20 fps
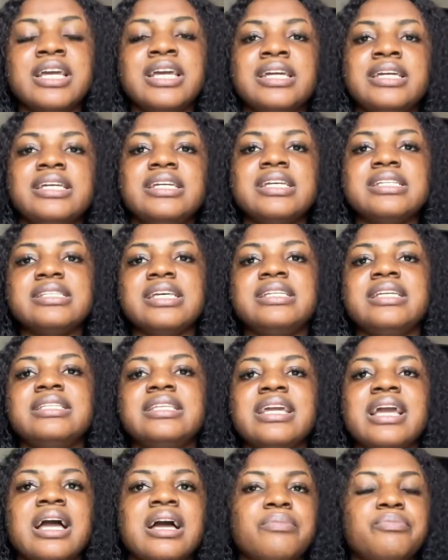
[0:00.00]
in case anything
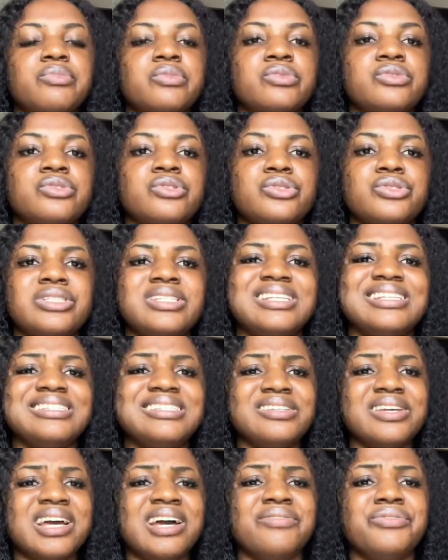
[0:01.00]
happens, they
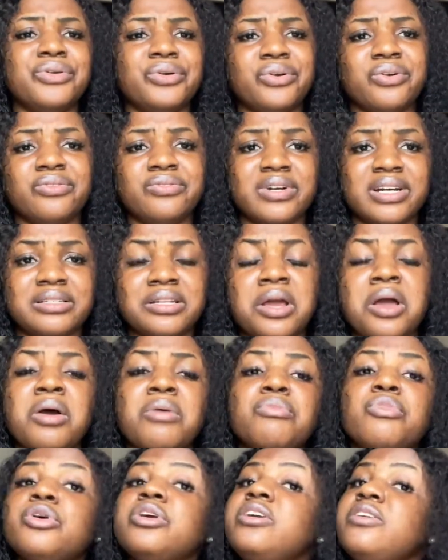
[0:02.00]
still have you covered.
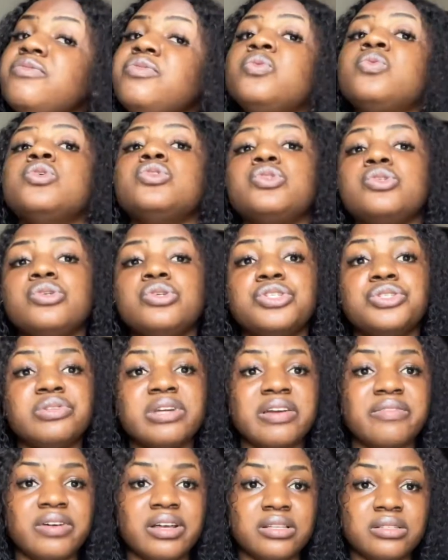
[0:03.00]
But if you want to use
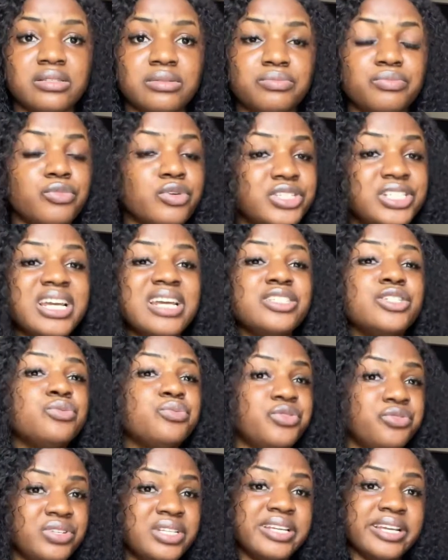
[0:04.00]
drivers, but GIG will be
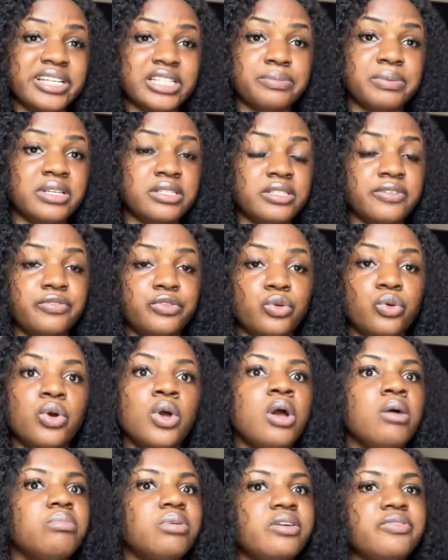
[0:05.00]
really expensive too.
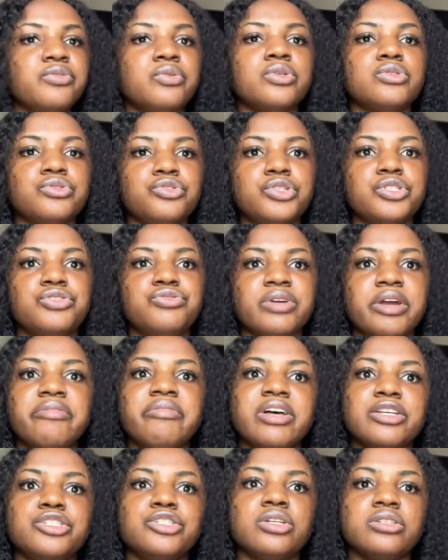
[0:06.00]
But if you want to use
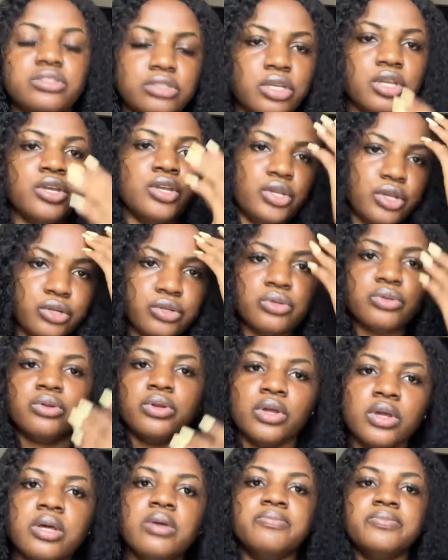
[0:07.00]
drivers, just, you know,
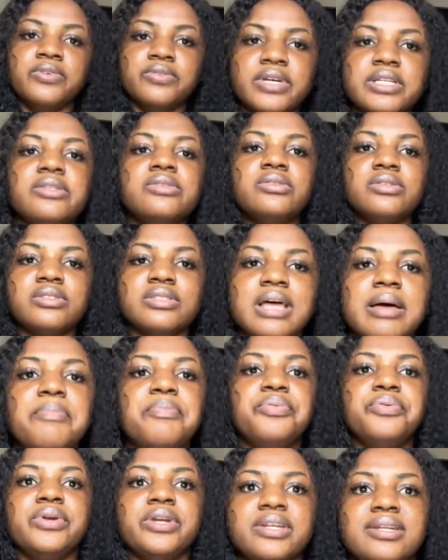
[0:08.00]
be ready to start
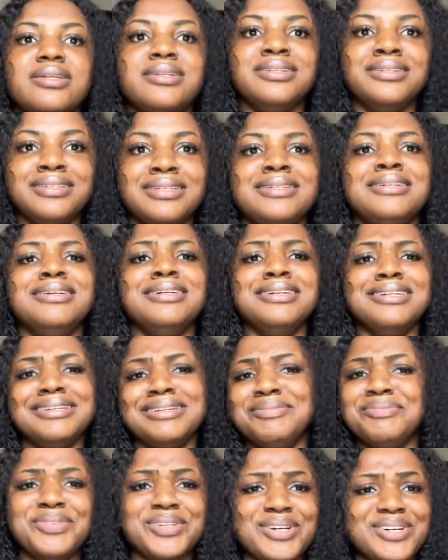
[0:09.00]
praying
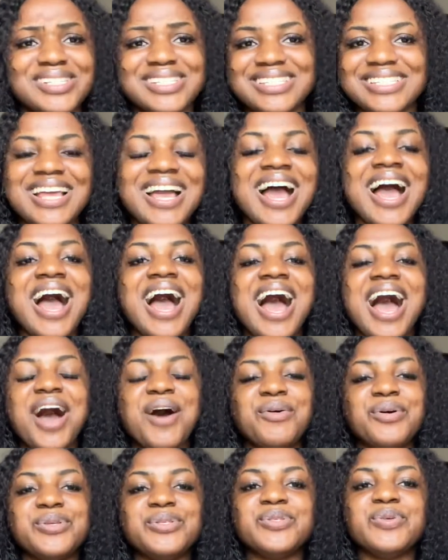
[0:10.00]
because I
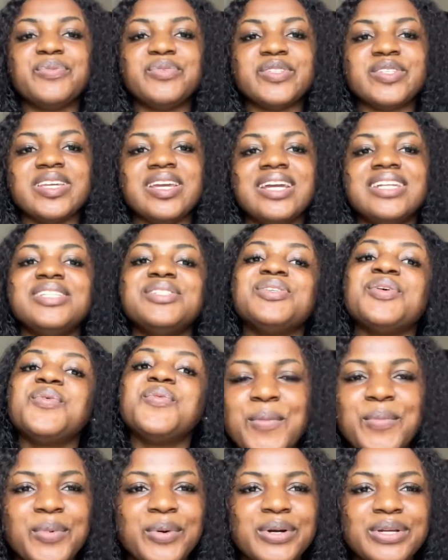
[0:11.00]
was so scared. So
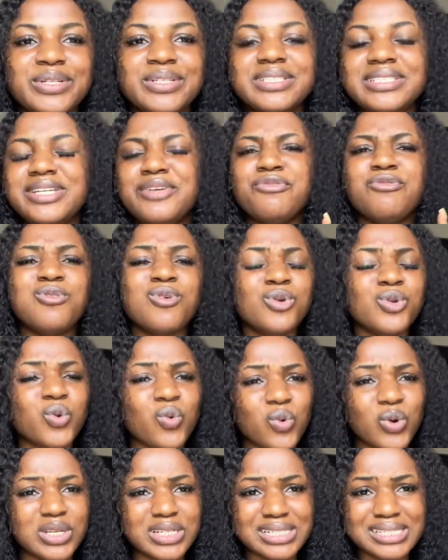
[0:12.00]
the phone
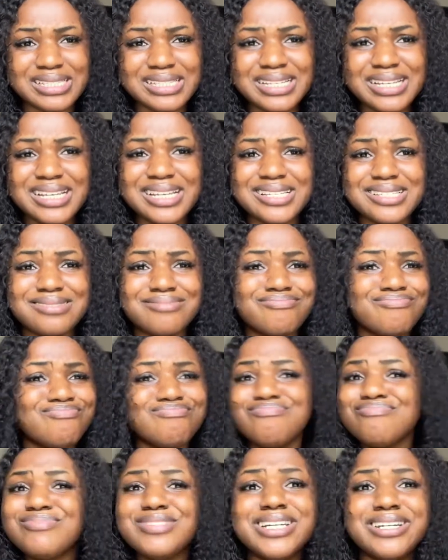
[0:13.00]
quality is
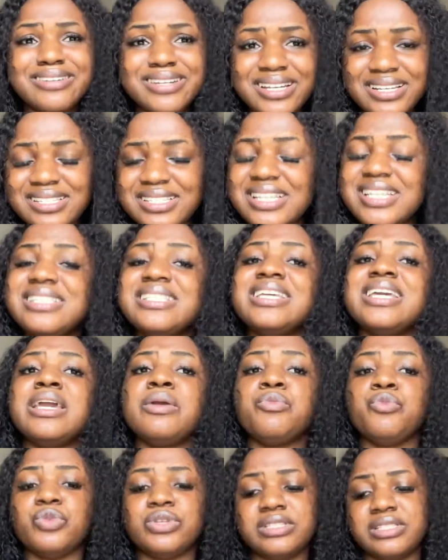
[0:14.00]
great. It
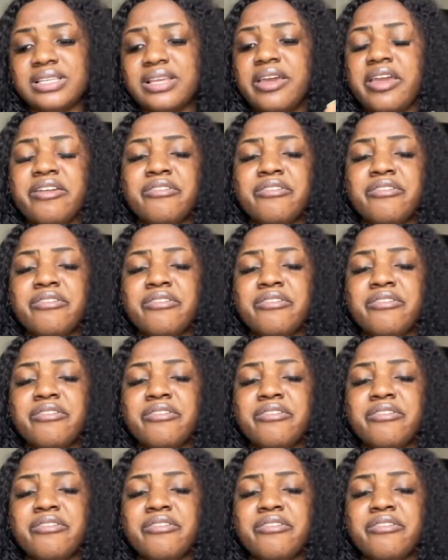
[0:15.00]
came with a